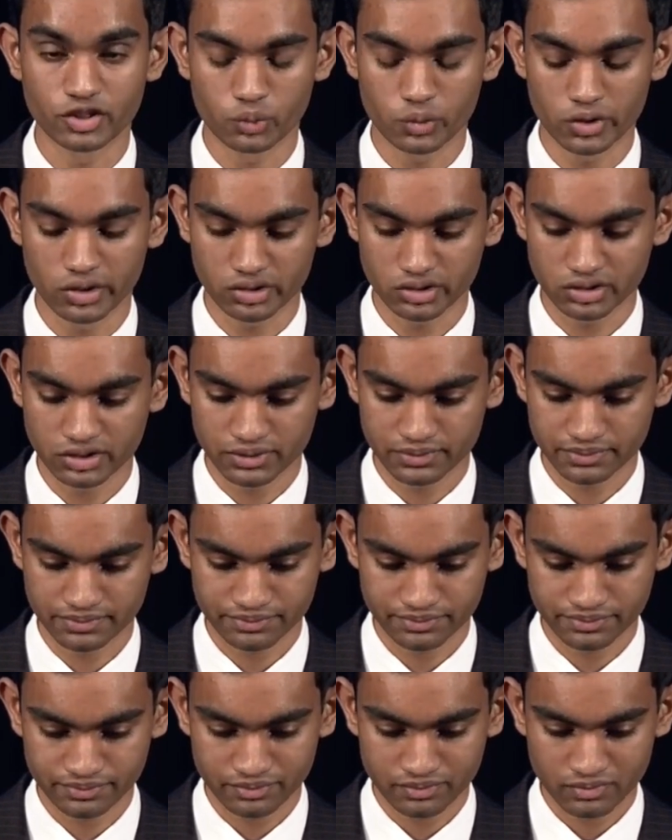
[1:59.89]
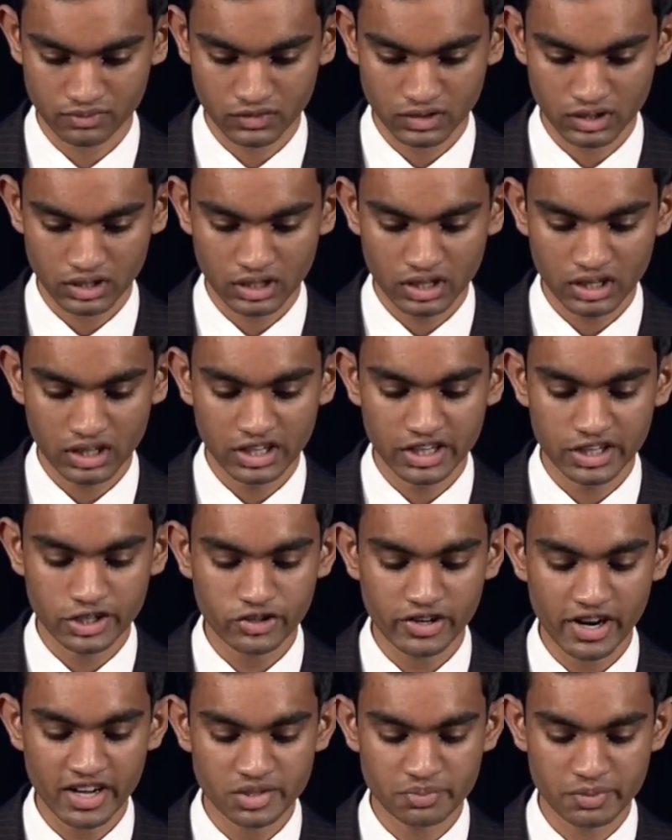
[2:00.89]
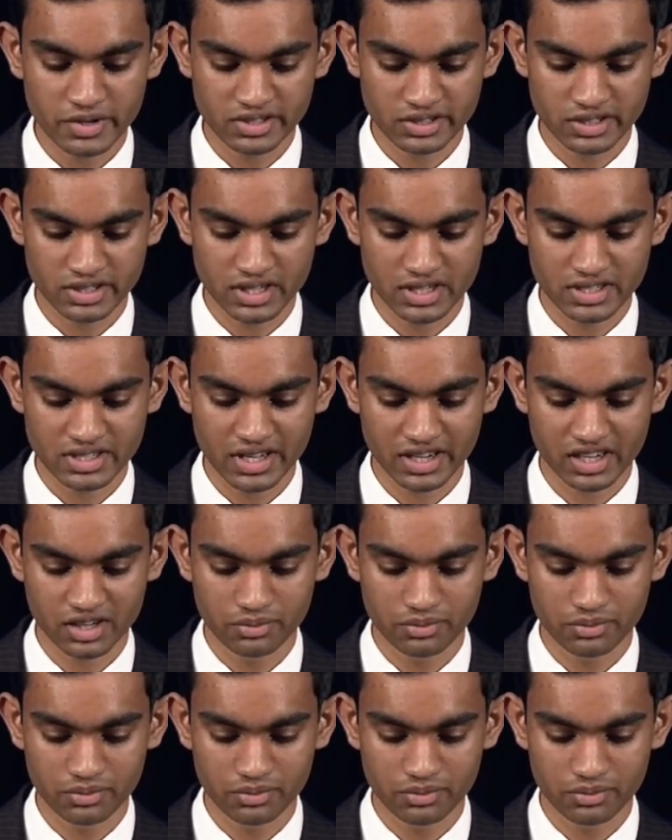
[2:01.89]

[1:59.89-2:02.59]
world. He creates businesses that